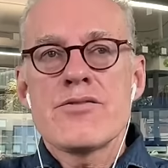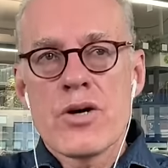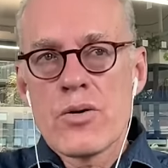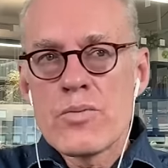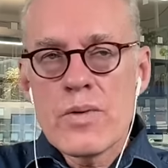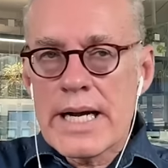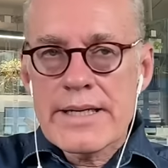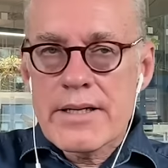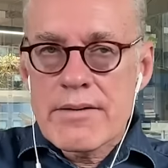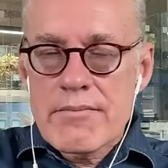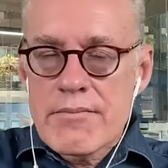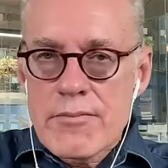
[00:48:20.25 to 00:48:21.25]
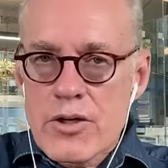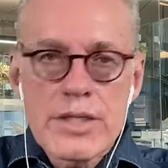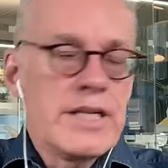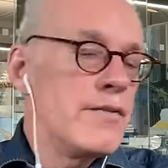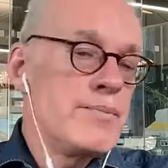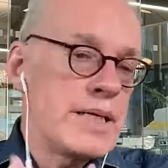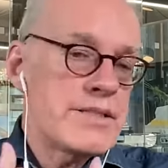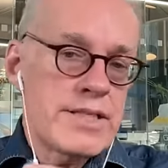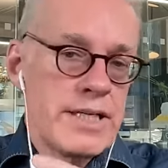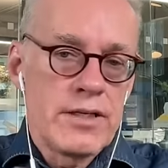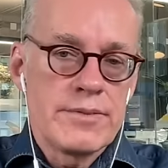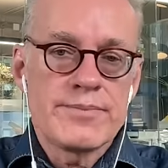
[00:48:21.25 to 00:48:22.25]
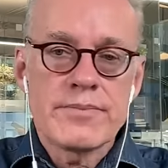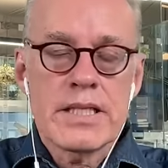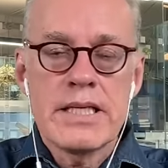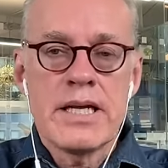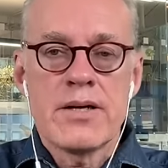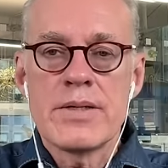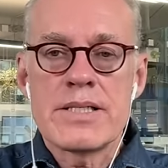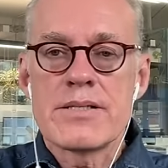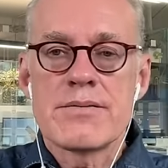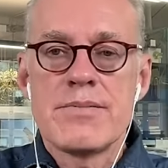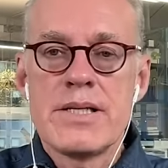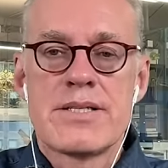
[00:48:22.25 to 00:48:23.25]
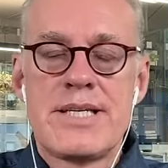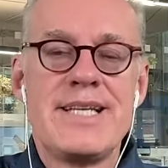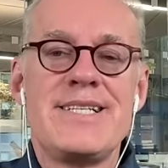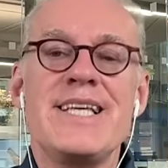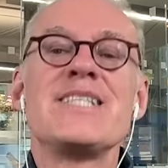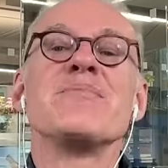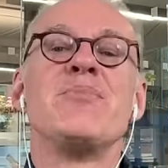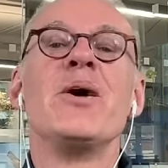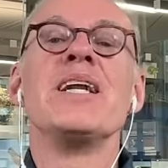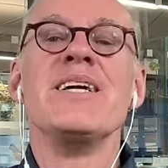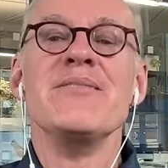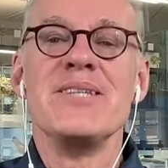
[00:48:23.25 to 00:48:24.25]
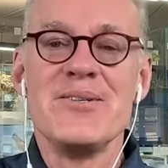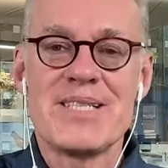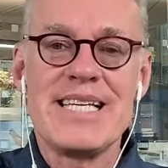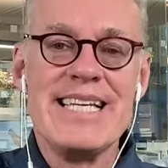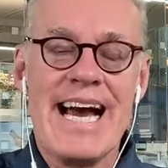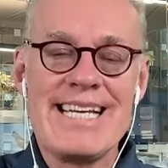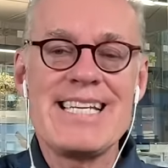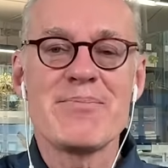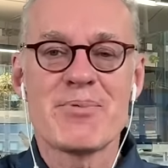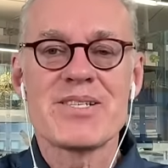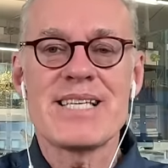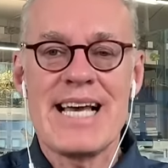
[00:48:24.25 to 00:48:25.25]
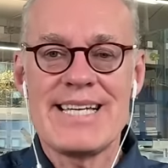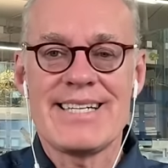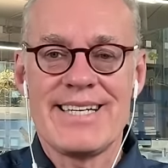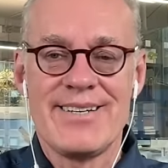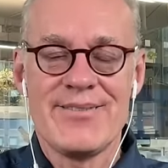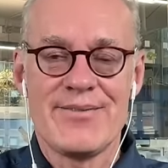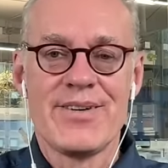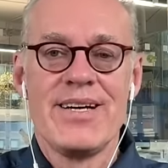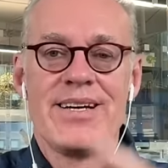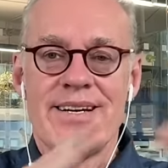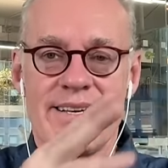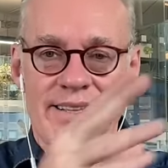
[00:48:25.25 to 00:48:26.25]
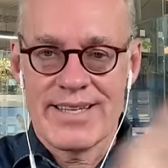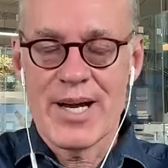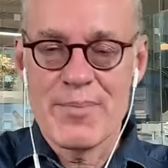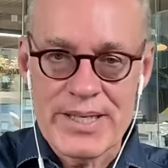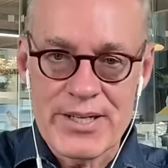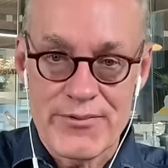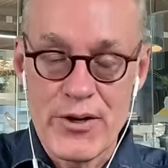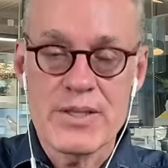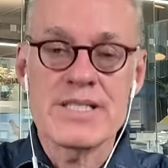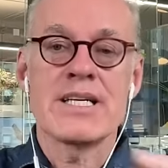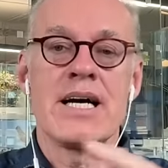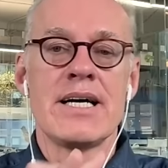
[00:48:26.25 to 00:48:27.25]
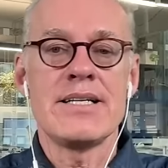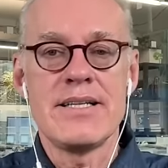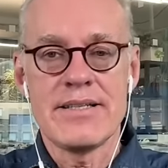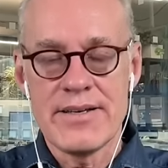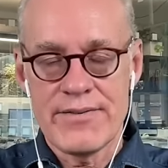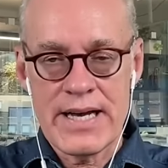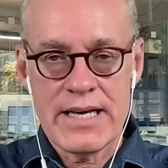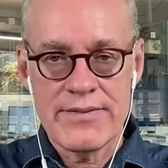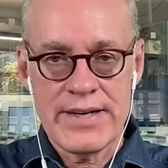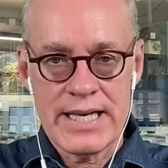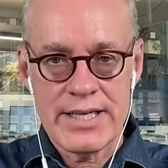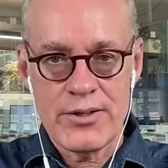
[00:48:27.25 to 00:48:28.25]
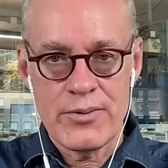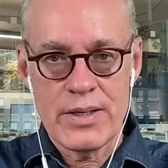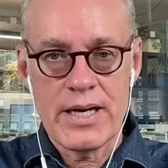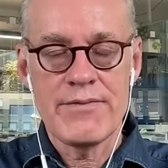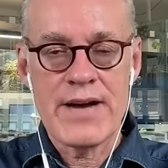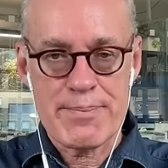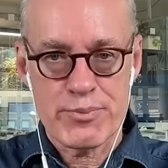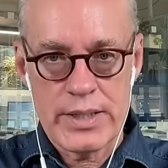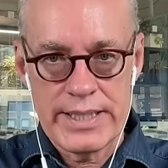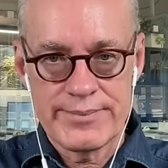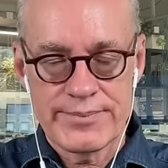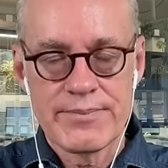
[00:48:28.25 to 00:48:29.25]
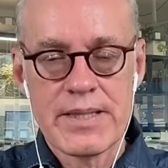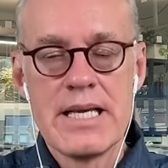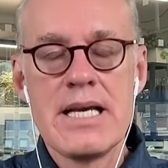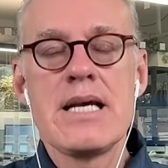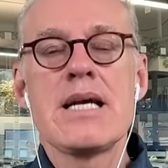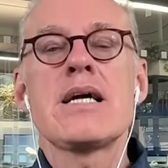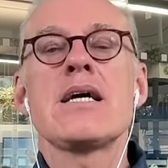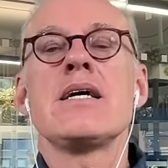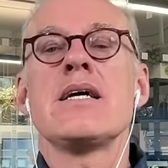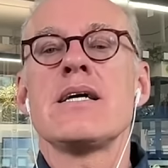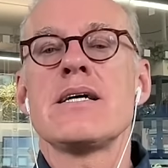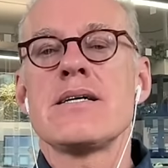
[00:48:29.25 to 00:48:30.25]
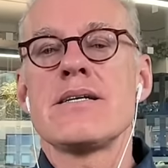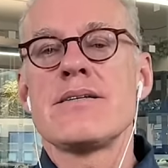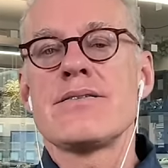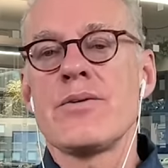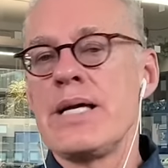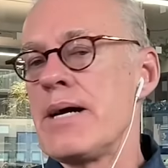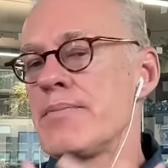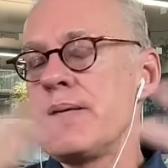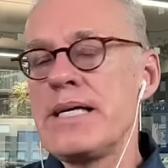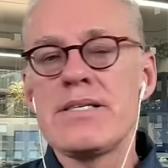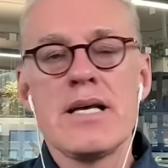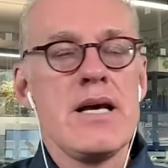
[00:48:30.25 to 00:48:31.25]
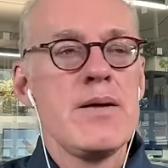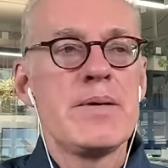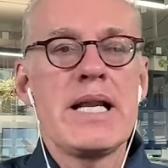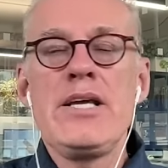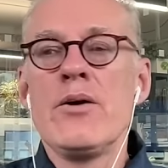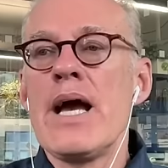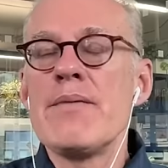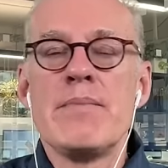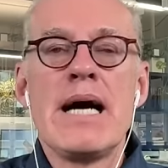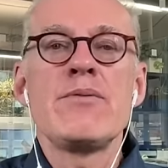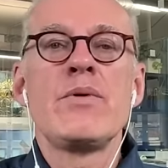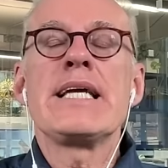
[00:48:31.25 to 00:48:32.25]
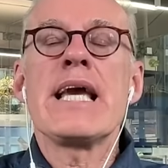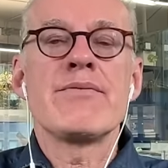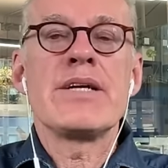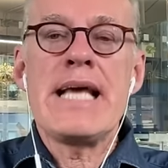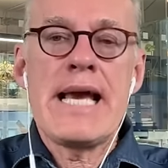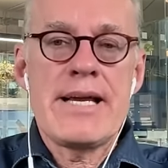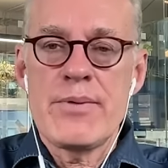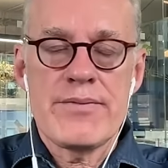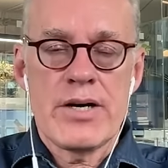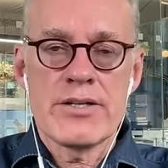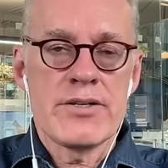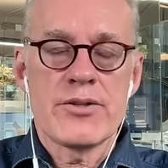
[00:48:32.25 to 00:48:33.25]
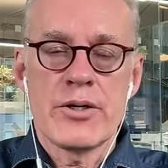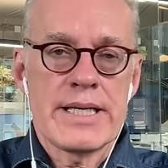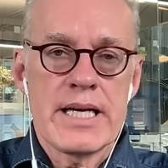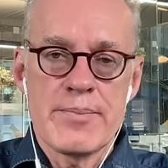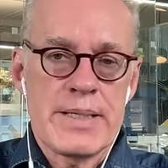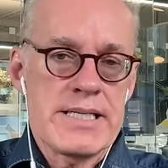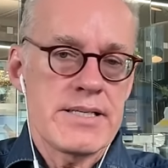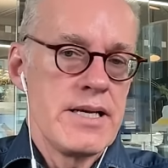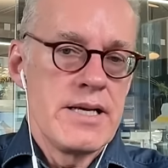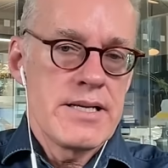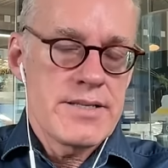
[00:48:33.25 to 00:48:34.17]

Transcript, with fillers: So I couldn't have, but still, you know, it's it's disappointing when you see 90% of the company you're focused on, the, va- the value evaporate. Uh, so yeah, things, but you know, at my week every day, we have 130 companies.